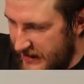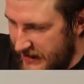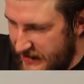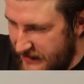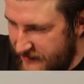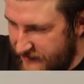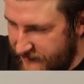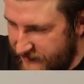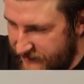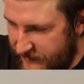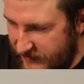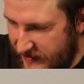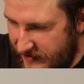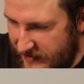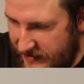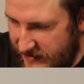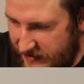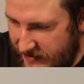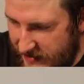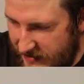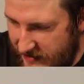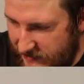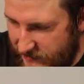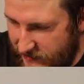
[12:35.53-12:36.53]
If
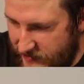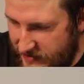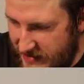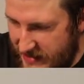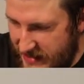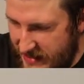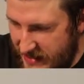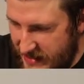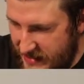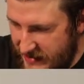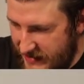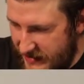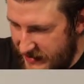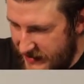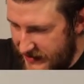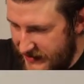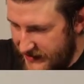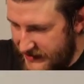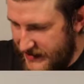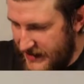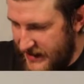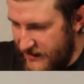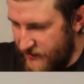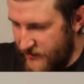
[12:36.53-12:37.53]
we can get
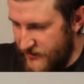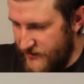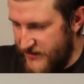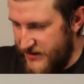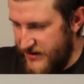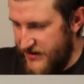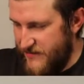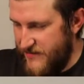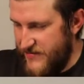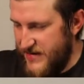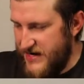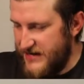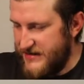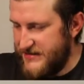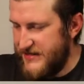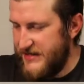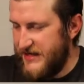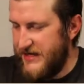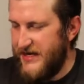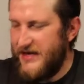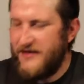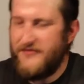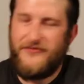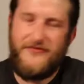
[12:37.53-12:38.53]
it, that would be
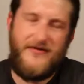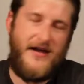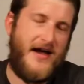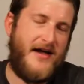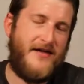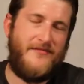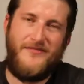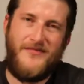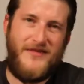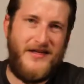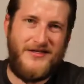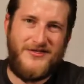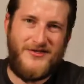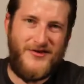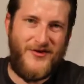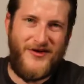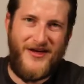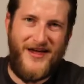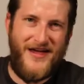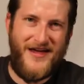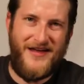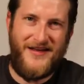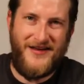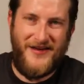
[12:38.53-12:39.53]
amazing. If not, it's
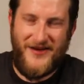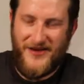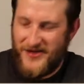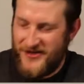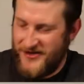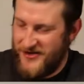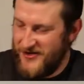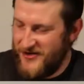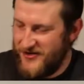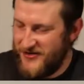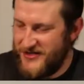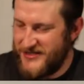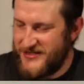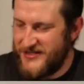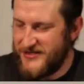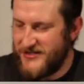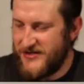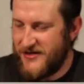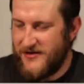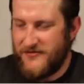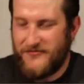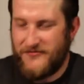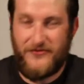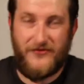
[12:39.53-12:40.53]
okay. You know, this is
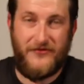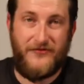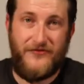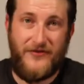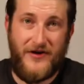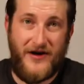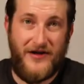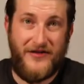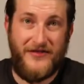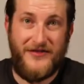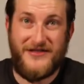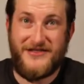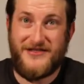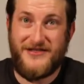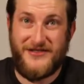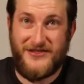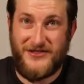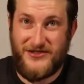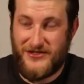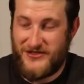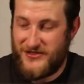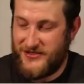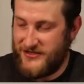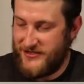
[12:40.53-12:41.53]
all for fun. This
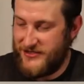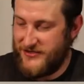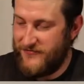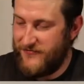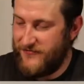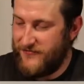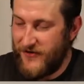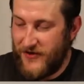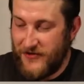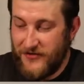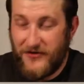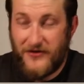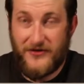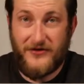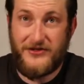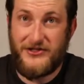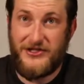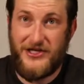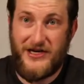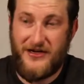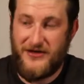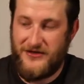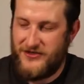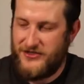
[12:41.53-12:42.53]
is just a fun little
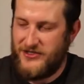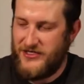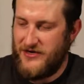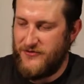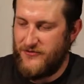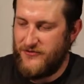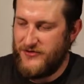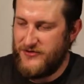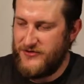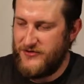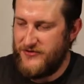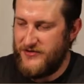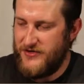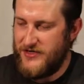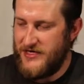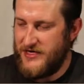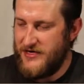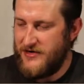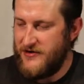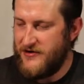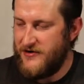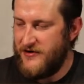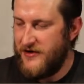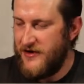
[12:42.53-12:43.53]
challenge that we're doing
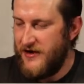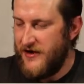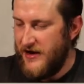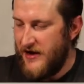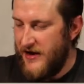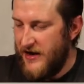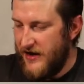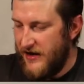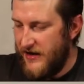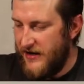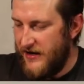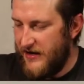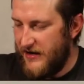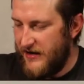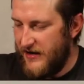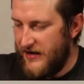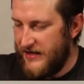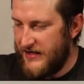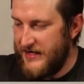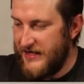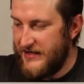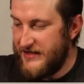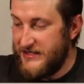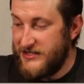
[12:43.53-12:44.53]
here.
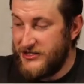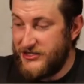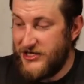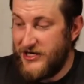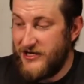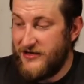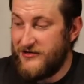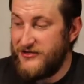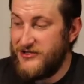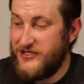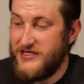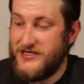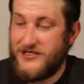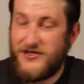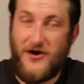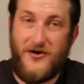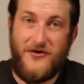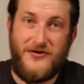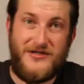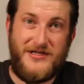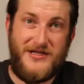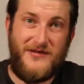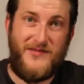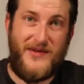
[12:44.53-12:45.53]
Again, this challenge is
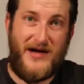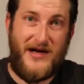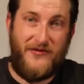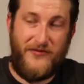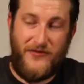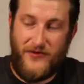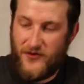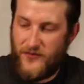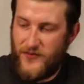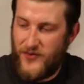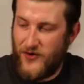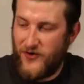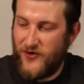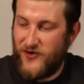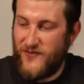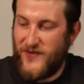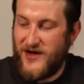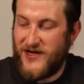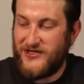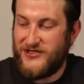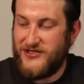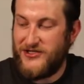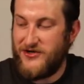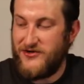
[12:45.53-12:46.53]
hosted by Real
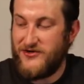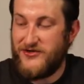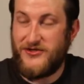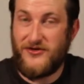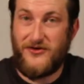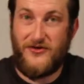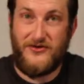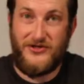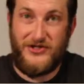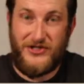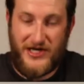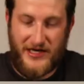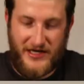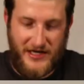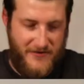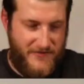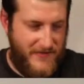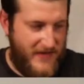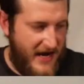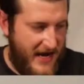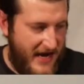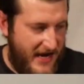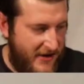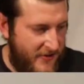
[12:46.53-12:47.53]
Pokemon Joe, so go check
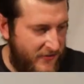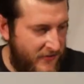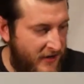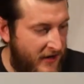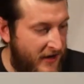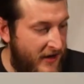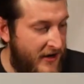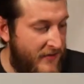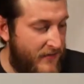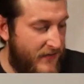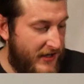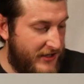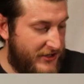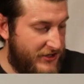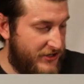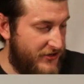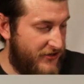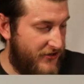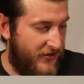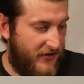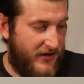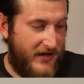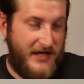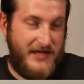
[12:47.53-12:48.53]
him out. Make sure
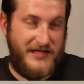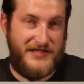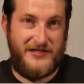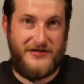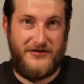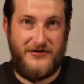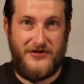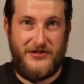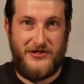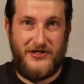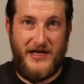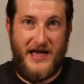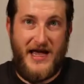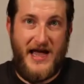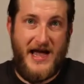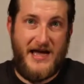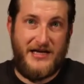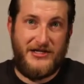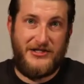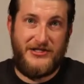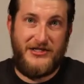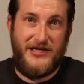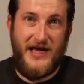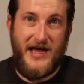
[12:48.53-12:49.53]
you guys search the
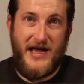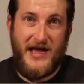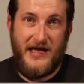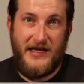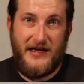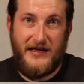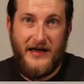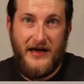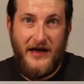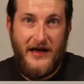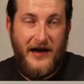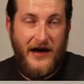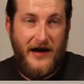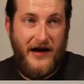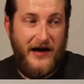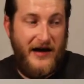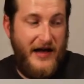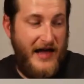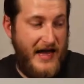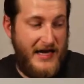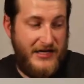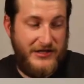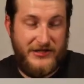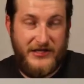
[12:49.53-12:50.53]
hashtag,
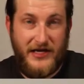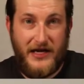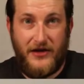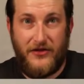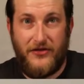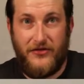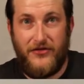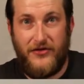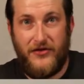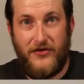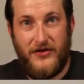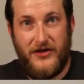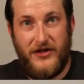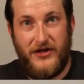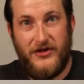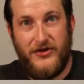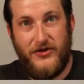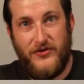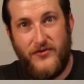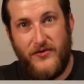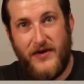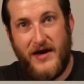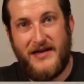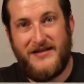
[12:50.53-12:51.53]

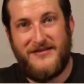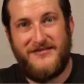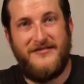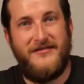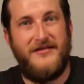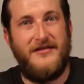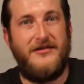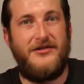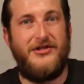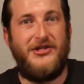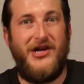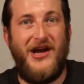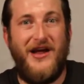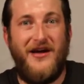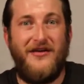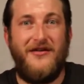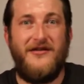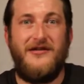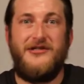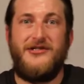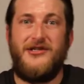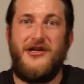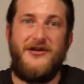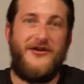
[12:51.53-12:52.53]

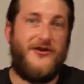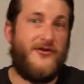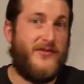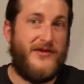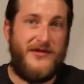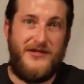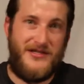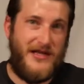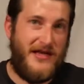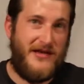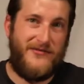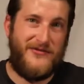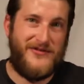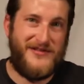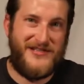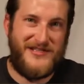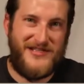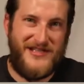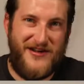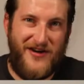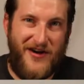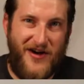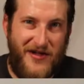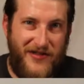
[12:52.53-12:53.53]
#30USDChallenge, and you'll be able to
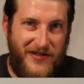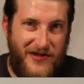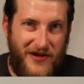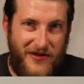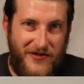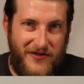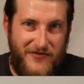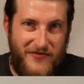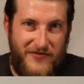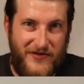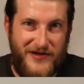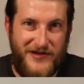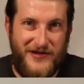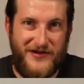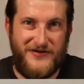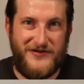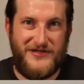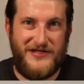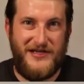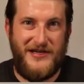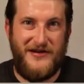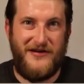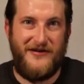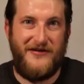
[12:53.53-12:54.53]
see all the other
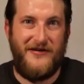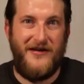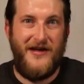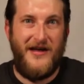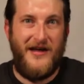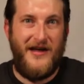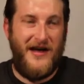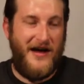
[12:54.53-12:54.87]
videos here